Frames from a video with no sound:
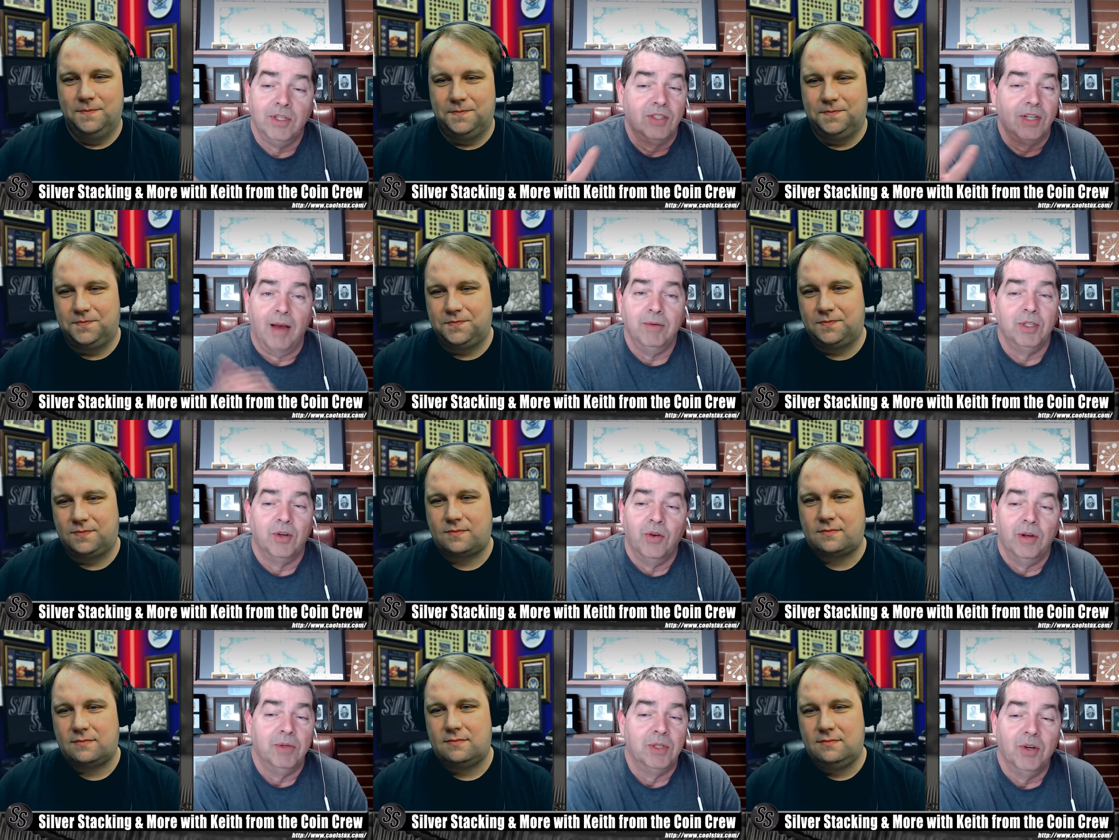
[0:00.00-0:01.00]
Speaker 1: just I was
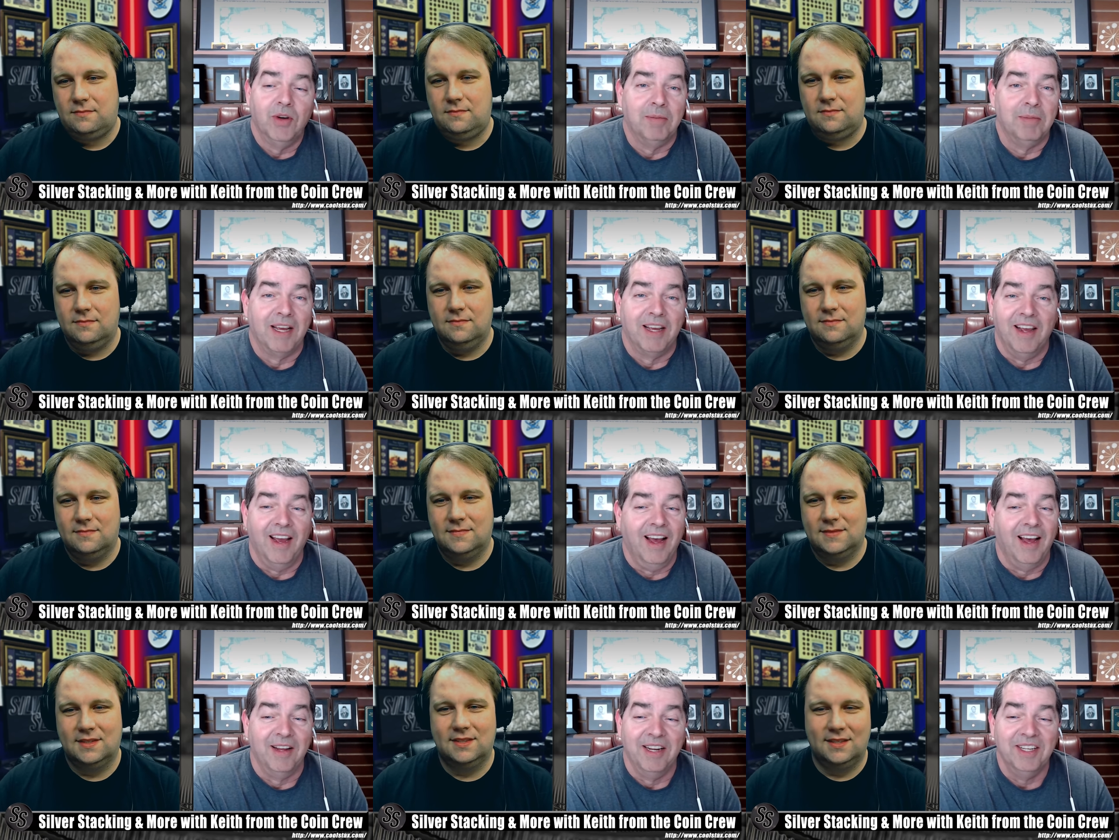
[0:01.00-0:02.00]
agreeing with you. I'm like,
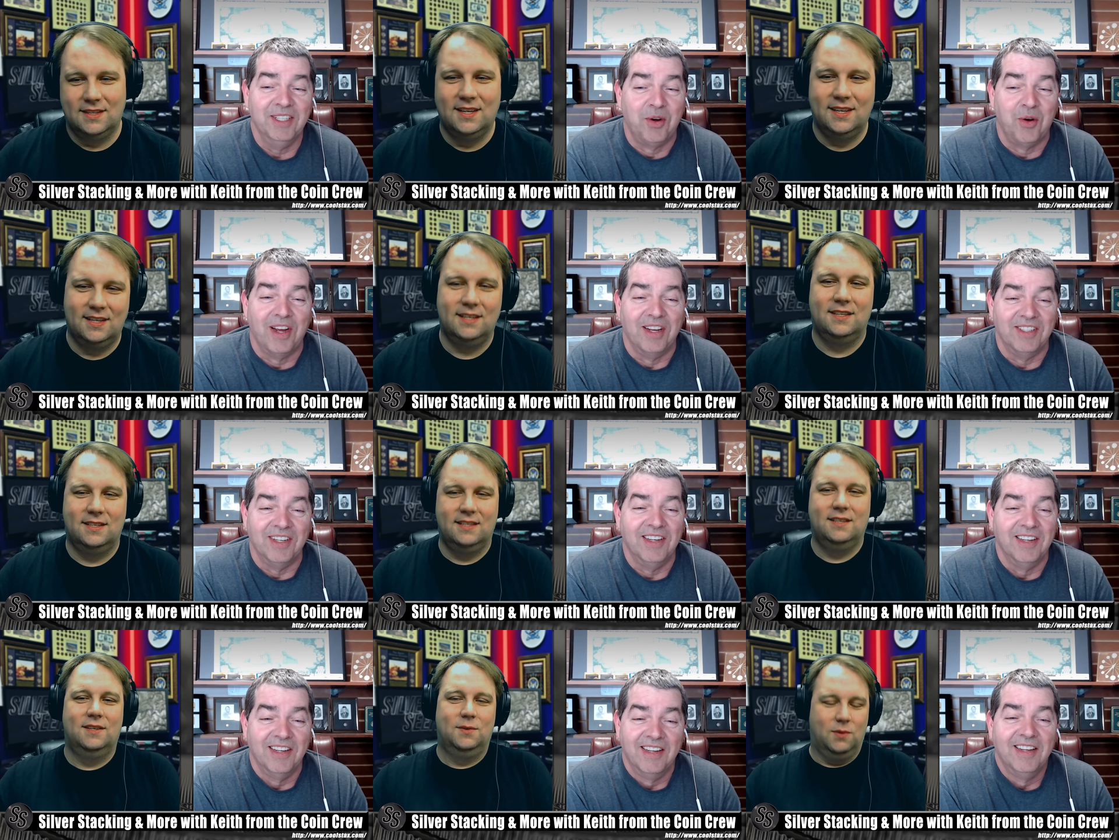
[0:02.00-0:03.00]
yeah, it is
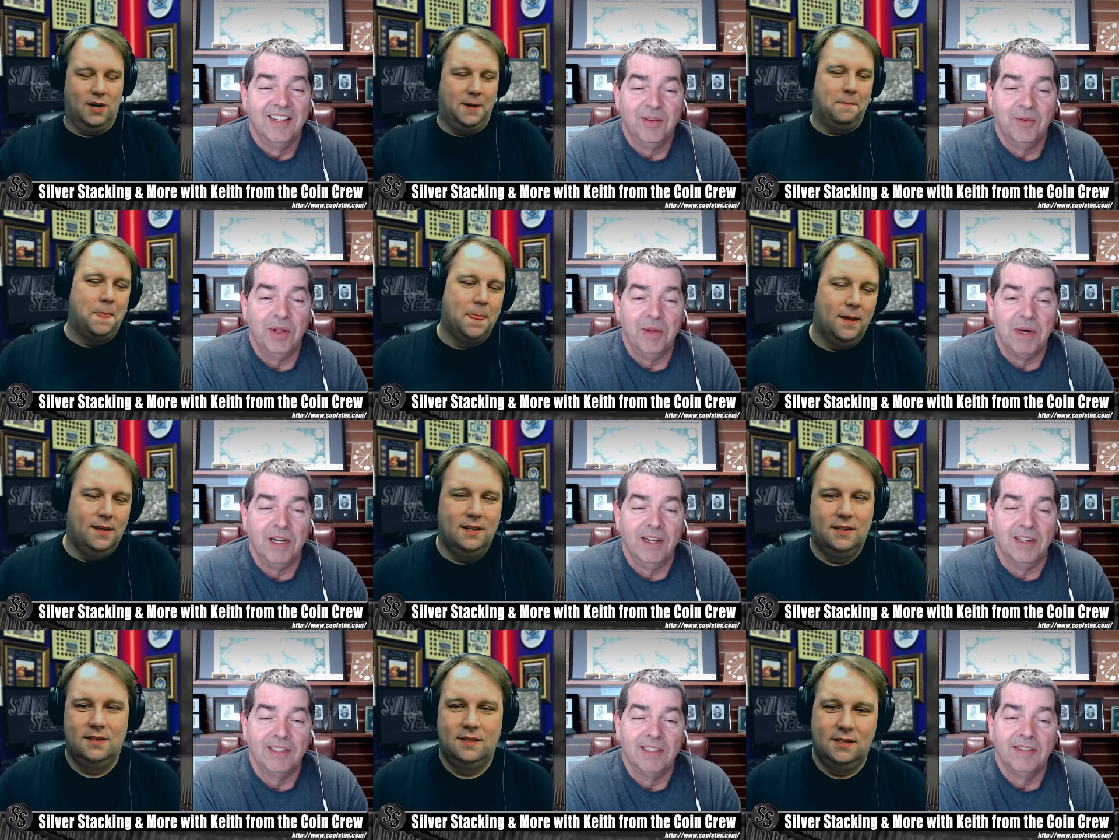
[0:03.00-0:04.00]
crazy.
Speaker 2: Right. The way the money
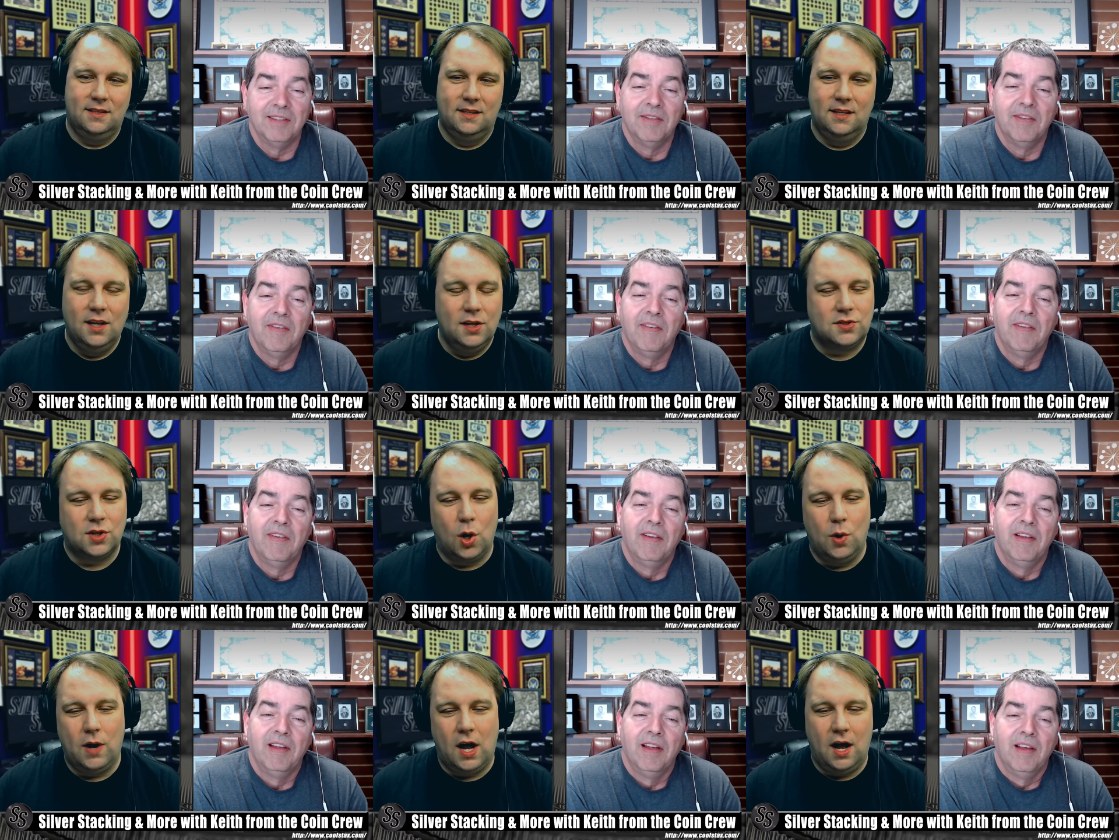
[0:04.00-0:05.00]
is.
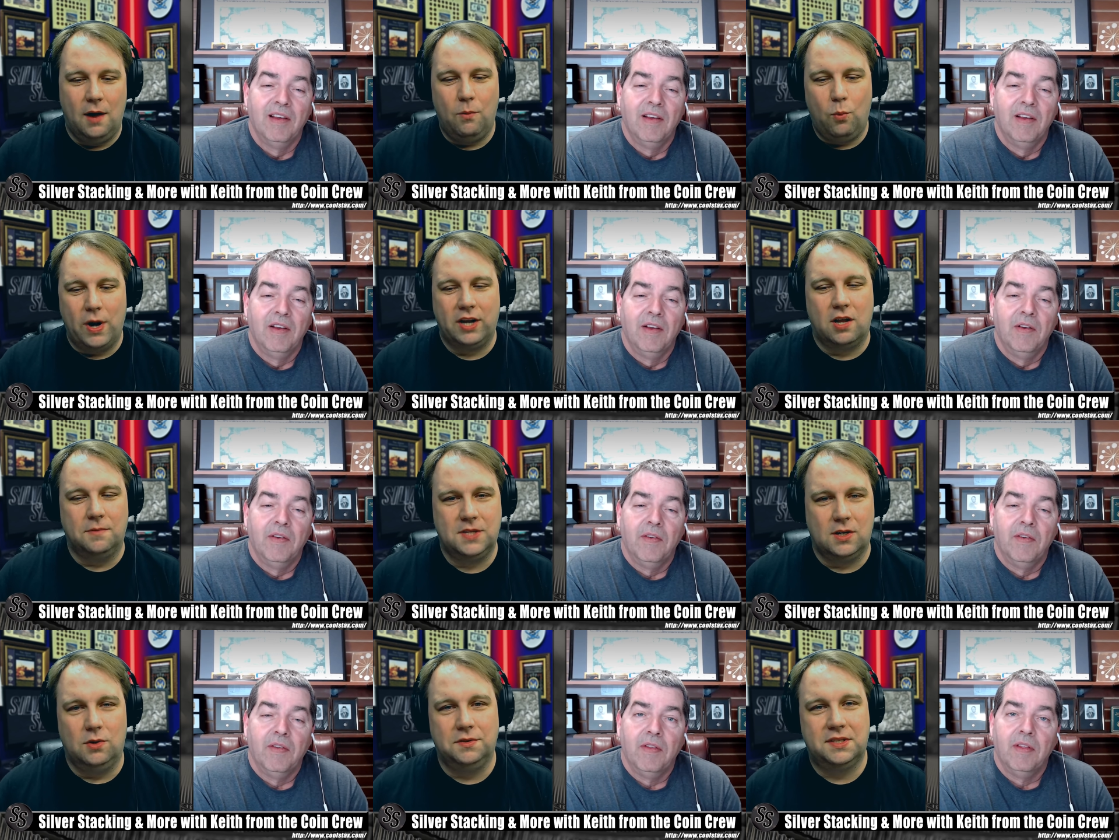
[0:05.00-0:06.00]
So uh, when it comes to
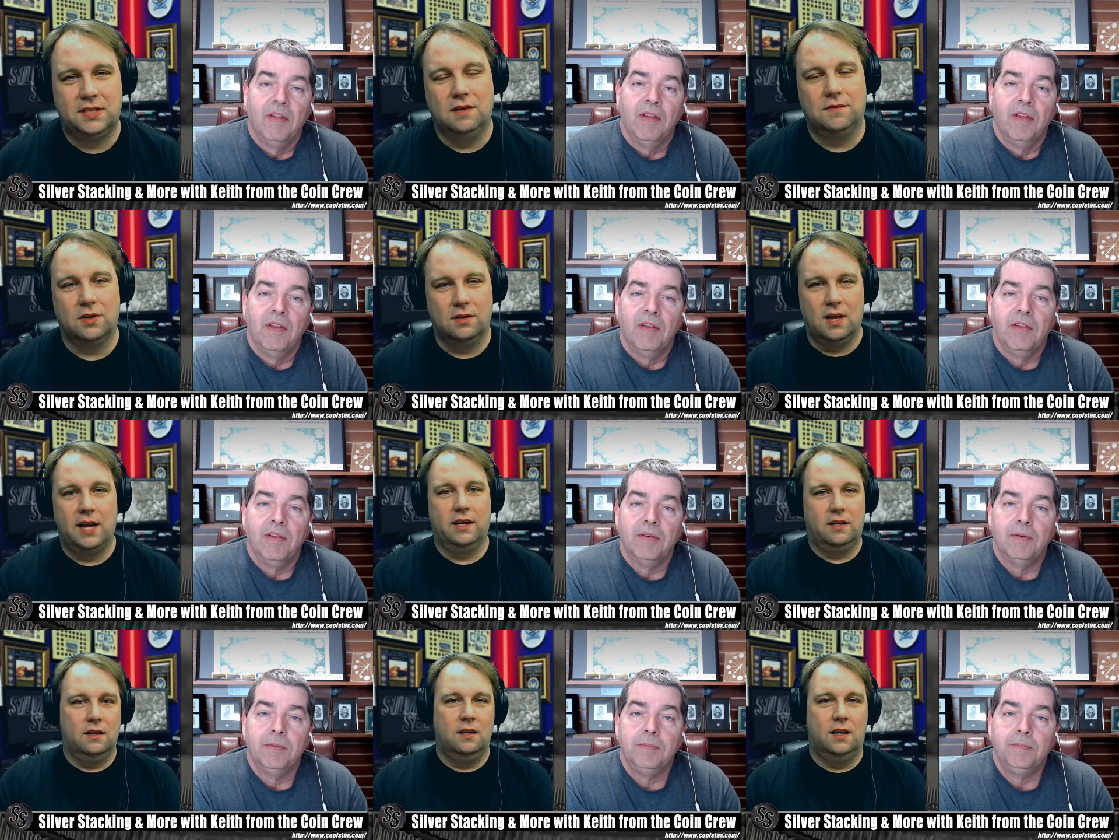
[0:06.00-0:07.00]
gold and silver,
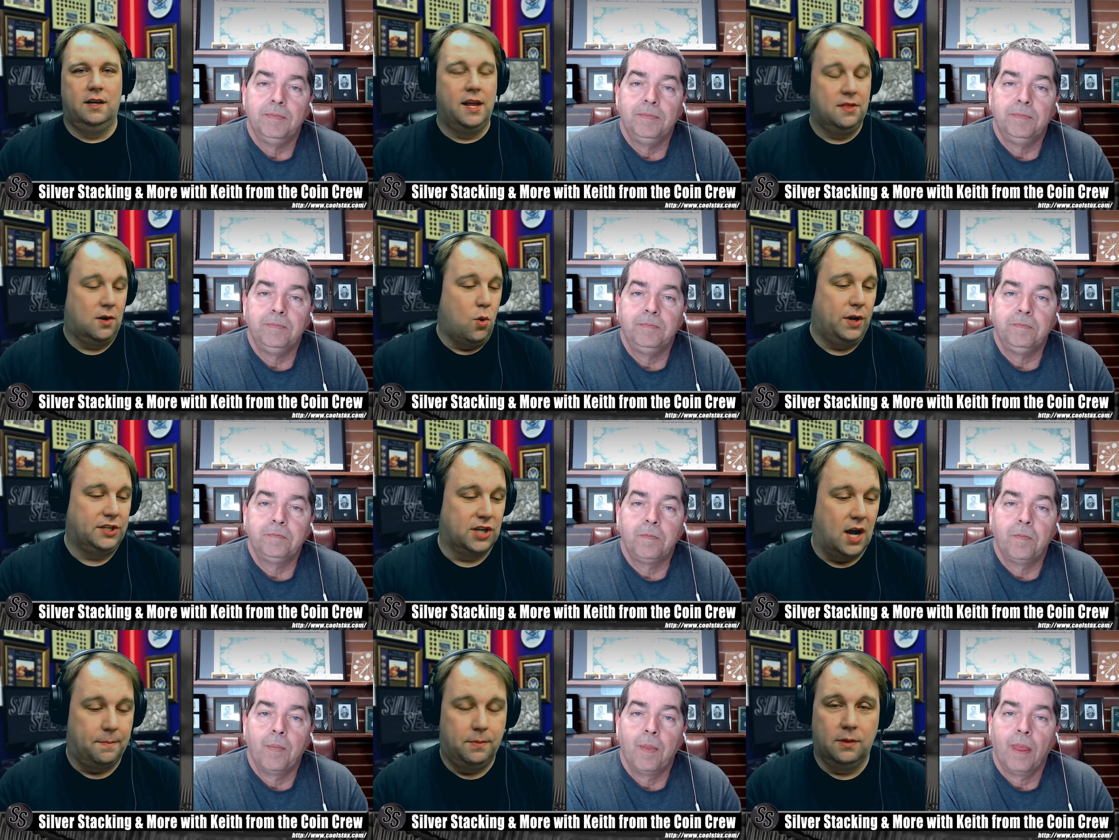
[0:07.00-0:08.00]
like uh, in the coin
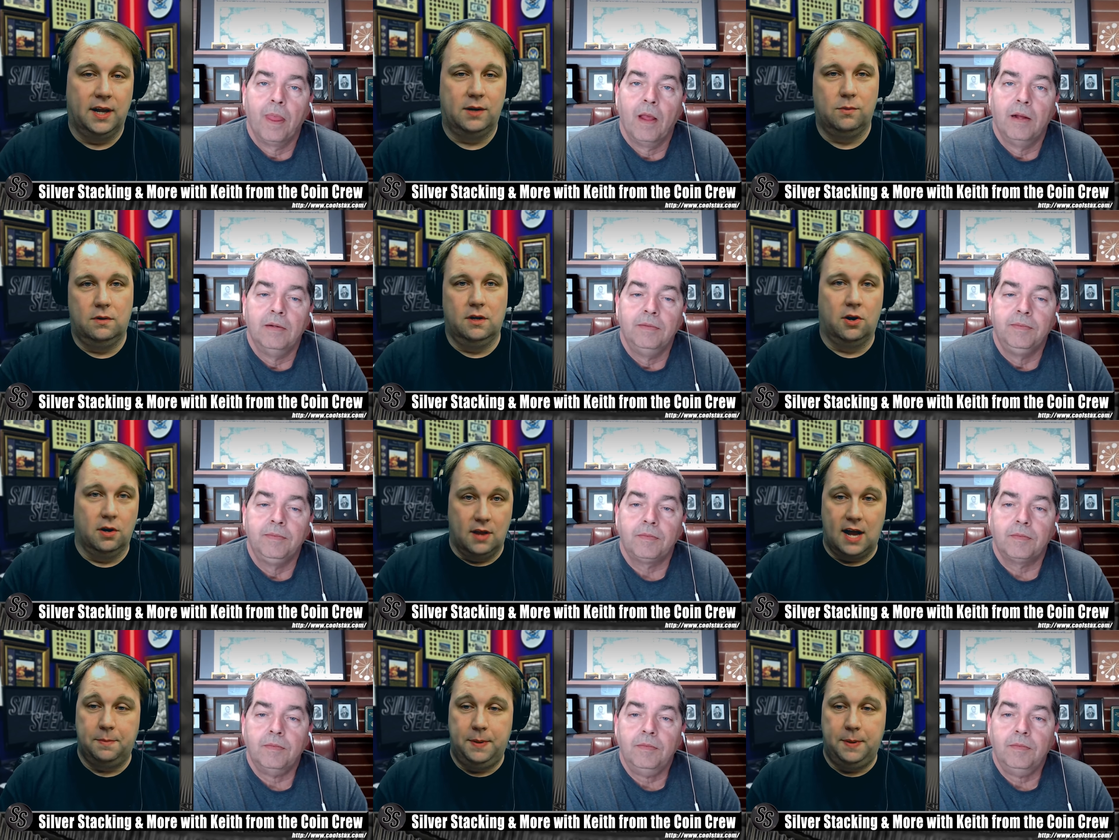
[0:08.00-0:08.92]
shop, like are a lot of